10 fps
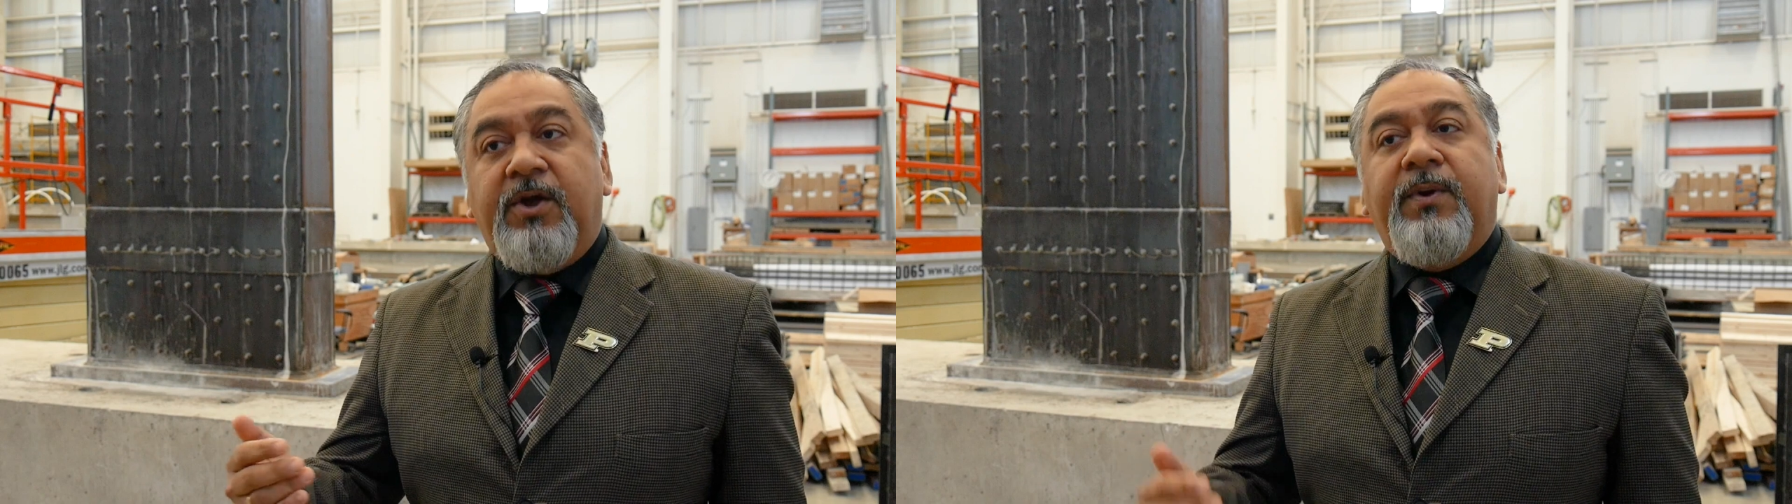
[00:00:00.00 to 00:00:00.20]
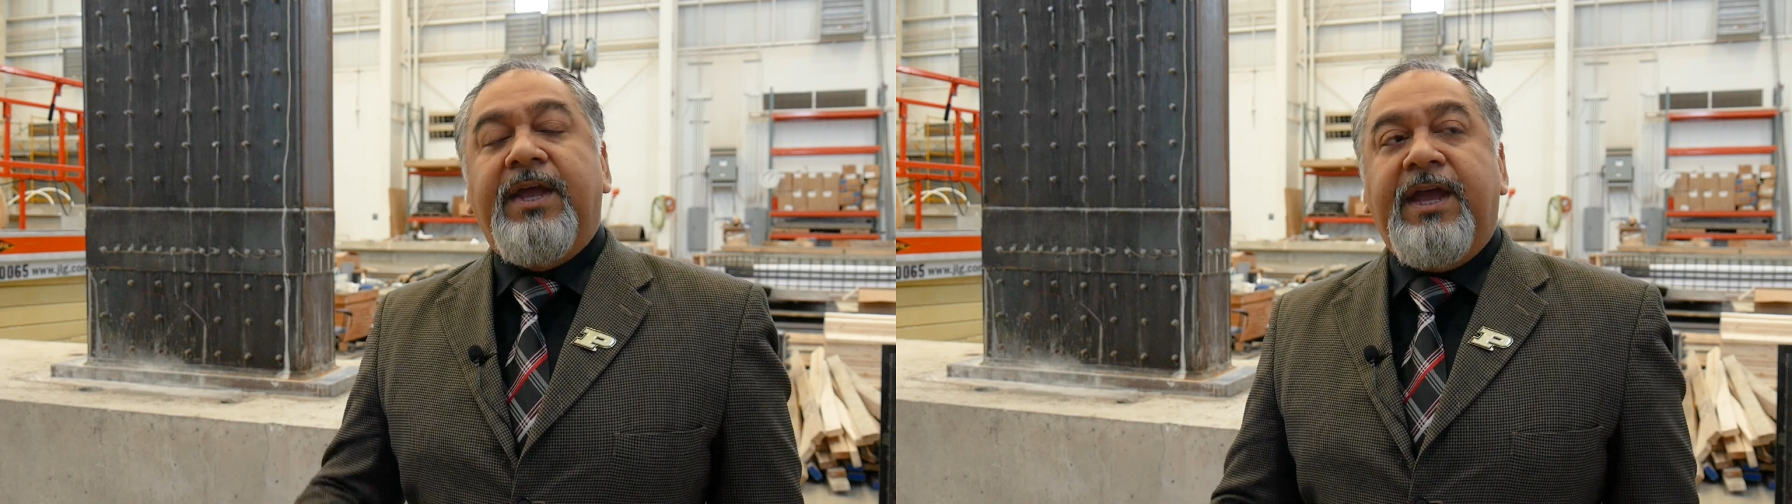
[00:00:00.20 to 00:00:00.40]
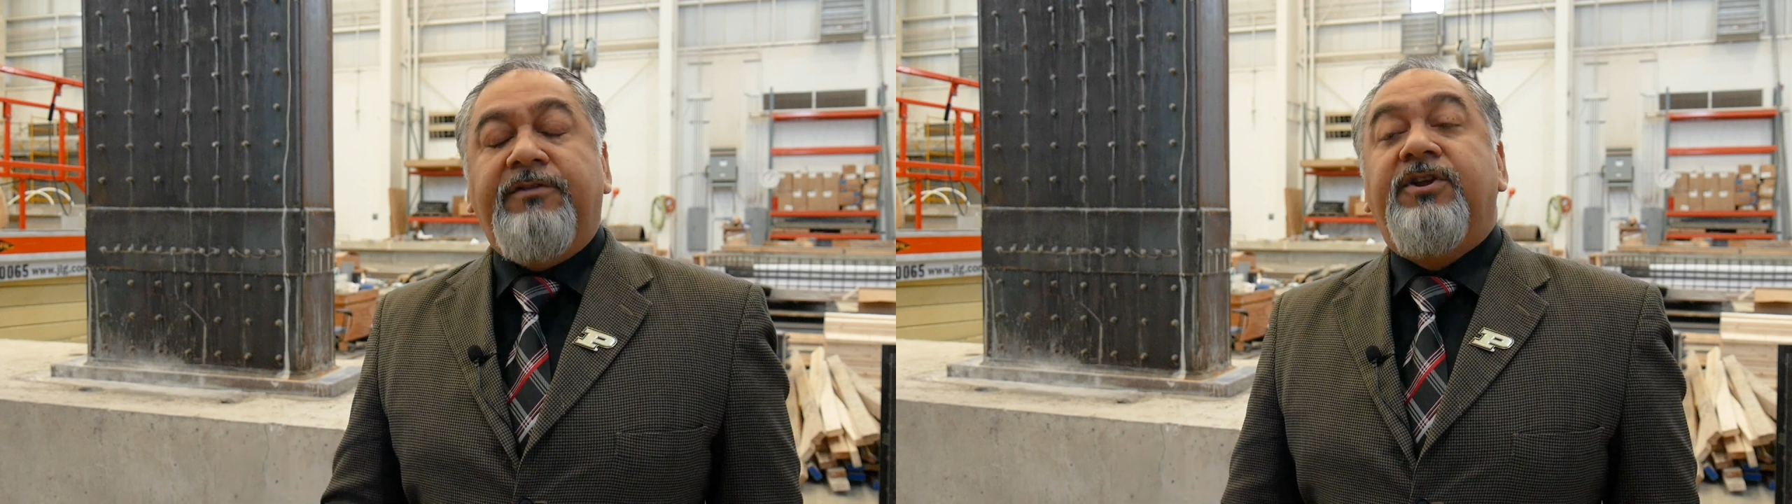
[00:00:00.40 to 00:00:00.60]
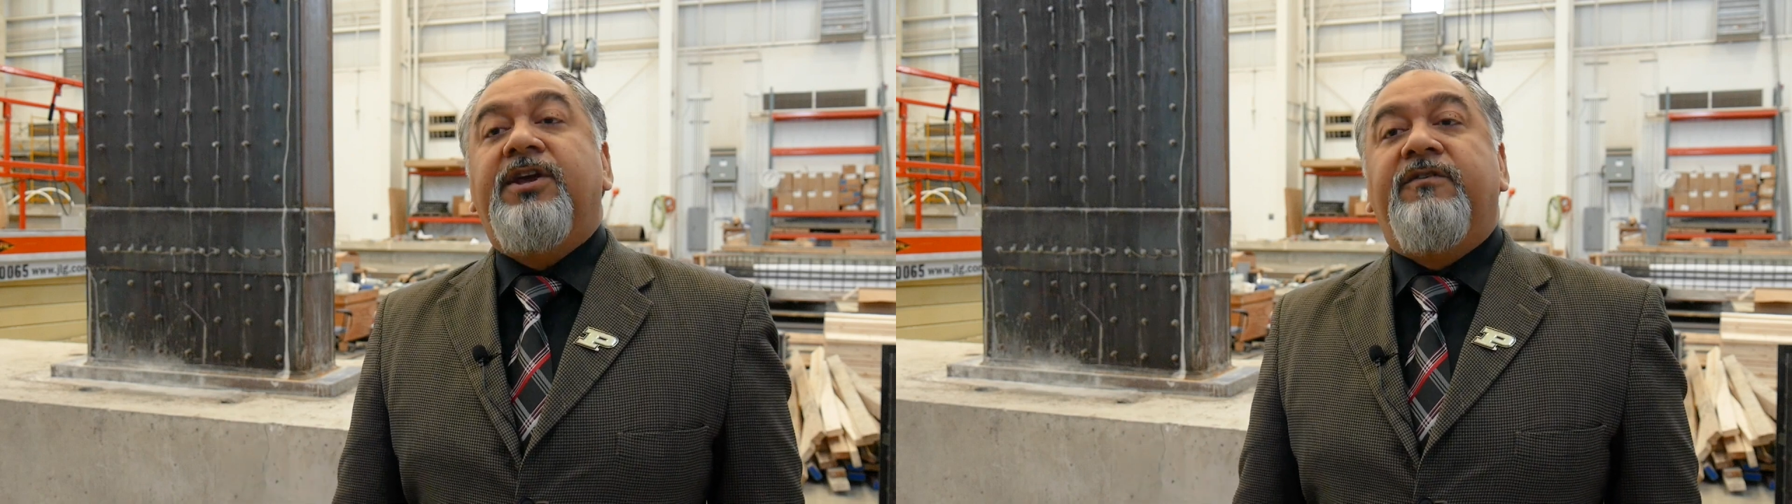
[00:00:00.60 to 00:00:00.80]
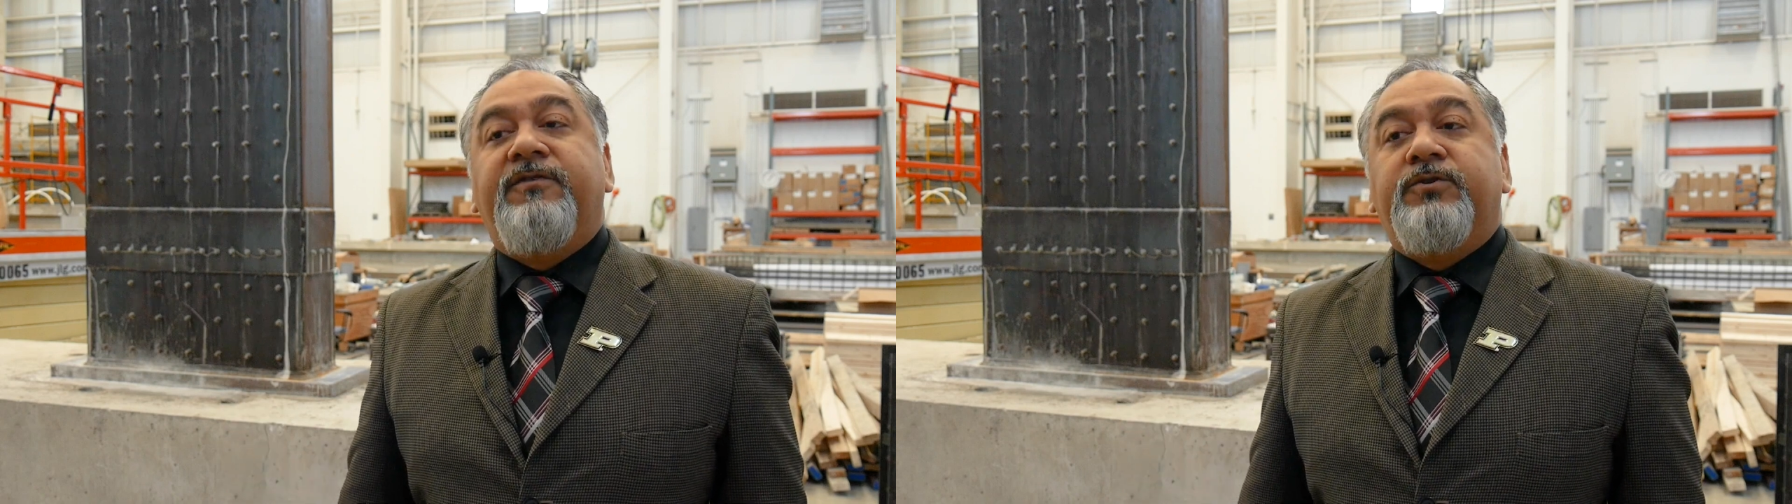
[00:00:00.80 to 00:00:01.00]
going in the
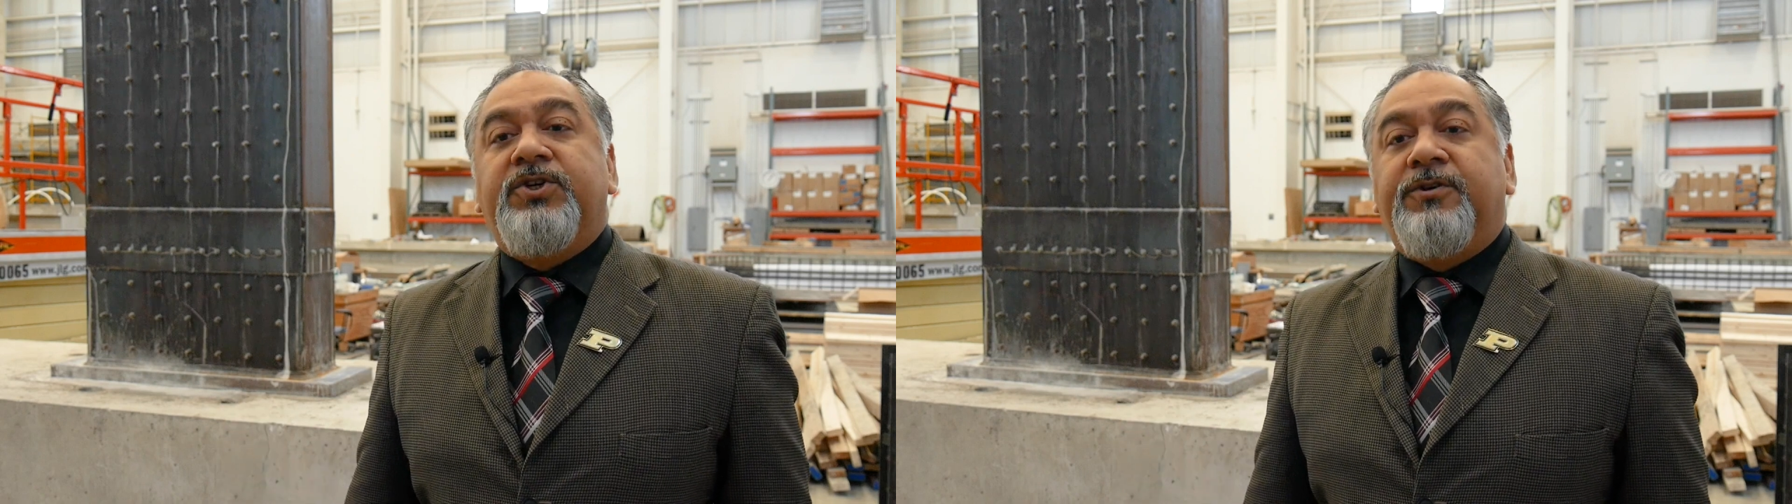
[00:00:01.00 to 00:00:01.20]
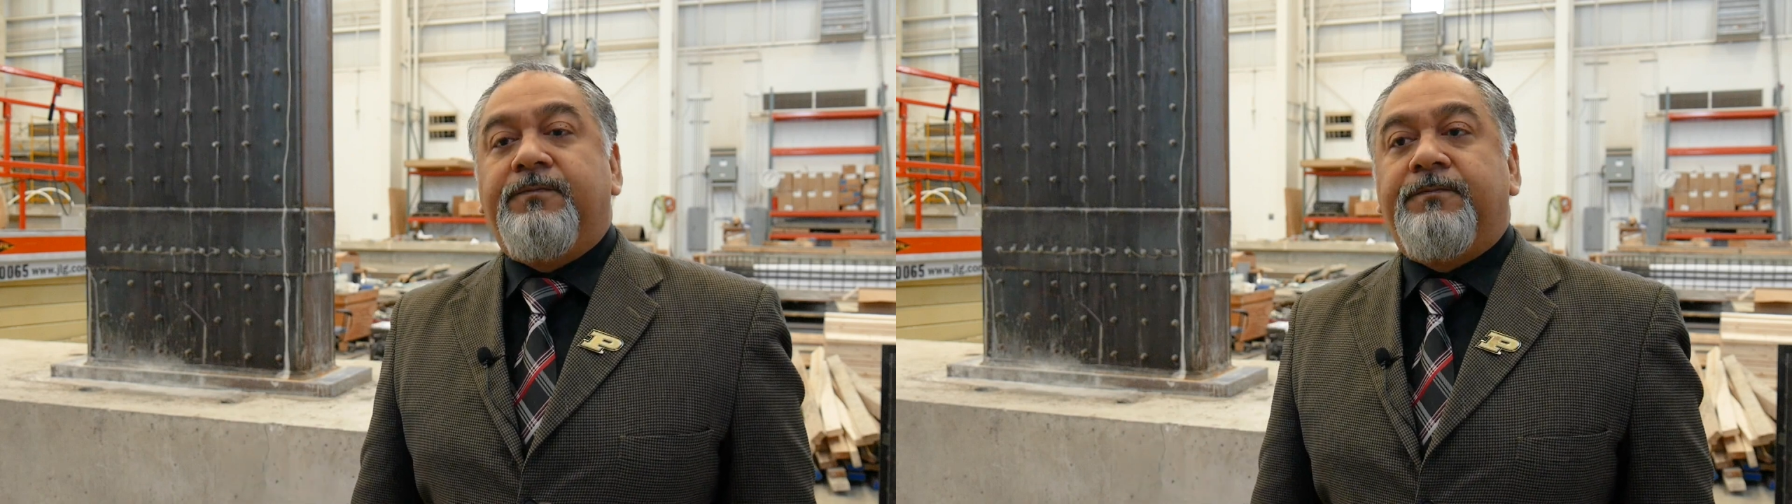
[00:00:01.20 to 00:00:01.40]
near future.